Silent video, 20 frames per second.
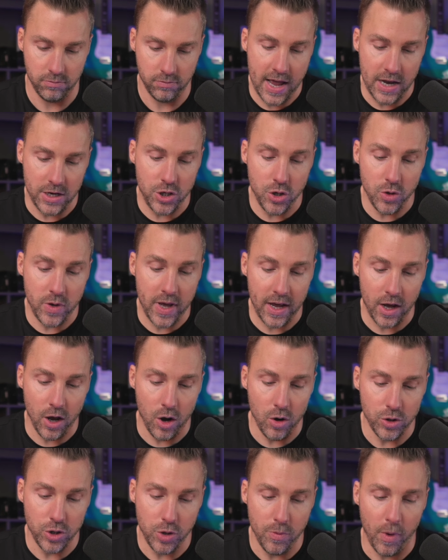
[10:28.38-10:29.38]
And you can
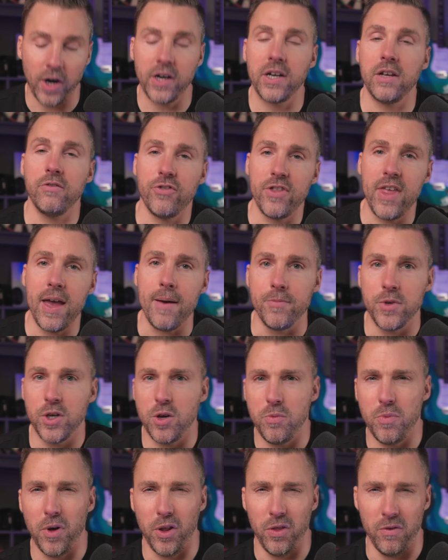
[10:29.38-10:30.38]
go do marketing for them. You
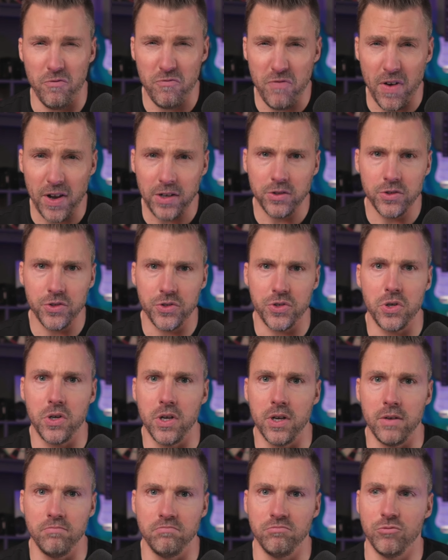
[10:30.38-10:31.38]
can build them funnels, you
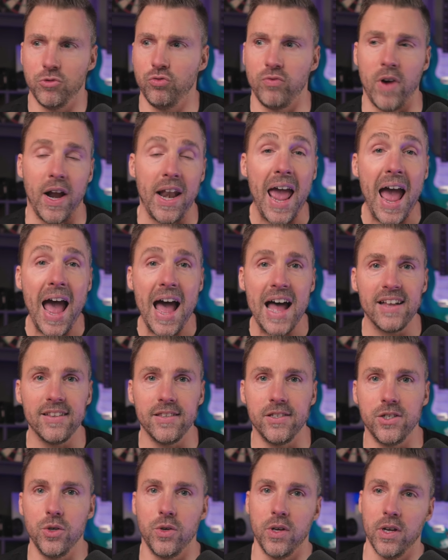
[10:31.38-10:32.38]
can run
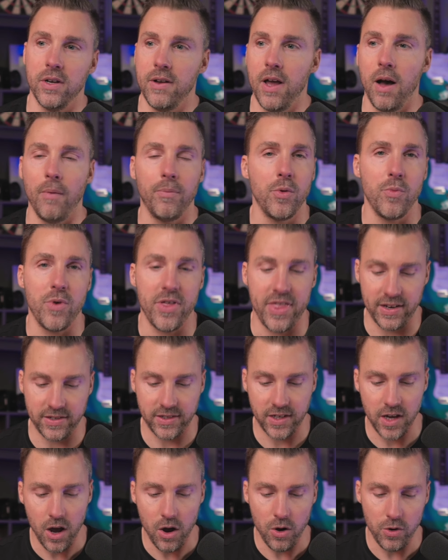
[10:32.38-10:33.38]
ads, you can help them with
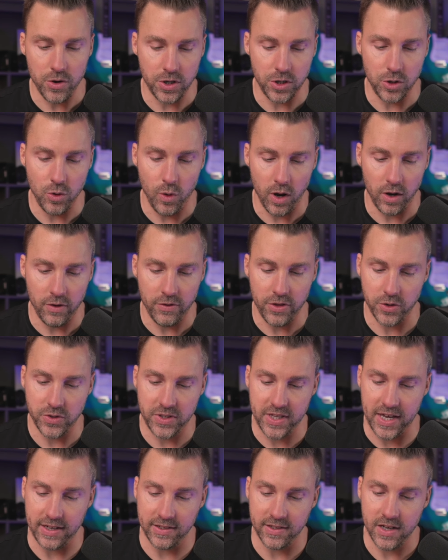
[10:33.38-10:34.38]
SEO, you can do all of those
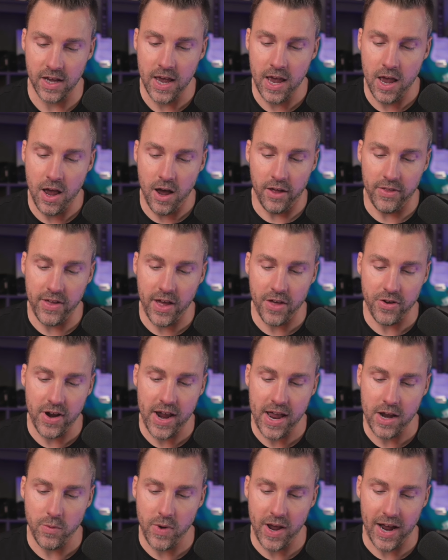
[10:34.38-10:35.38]
things. On the other
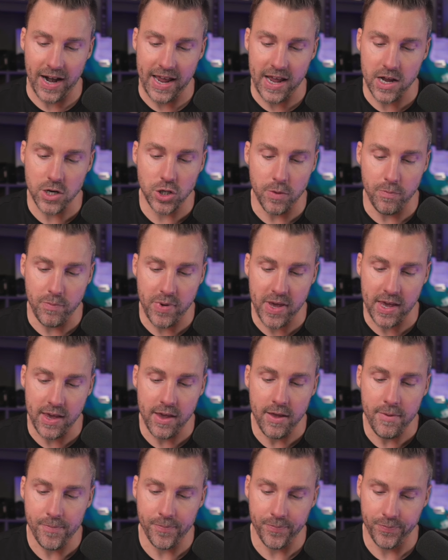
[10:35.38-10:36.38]
hand, we got agent
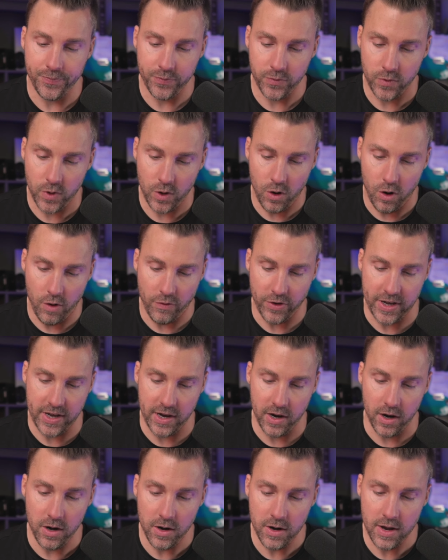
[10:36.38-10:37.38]
B over
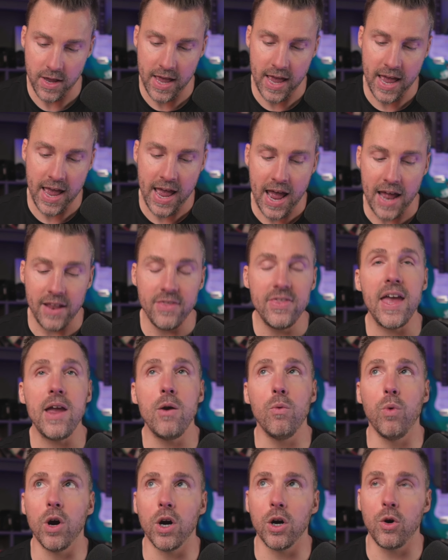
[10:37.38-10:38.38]
here, and they
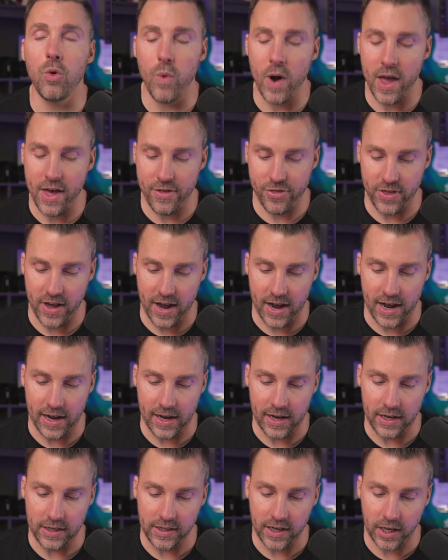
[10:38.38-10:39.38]
work with
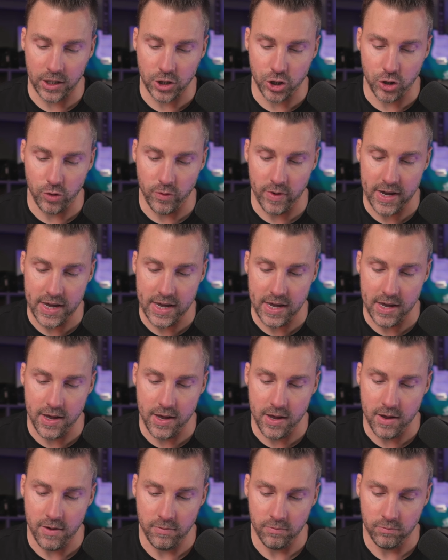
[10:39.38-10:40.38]

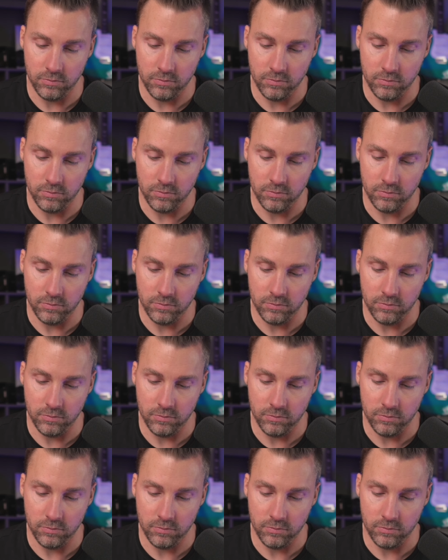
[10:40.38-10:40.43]
luxury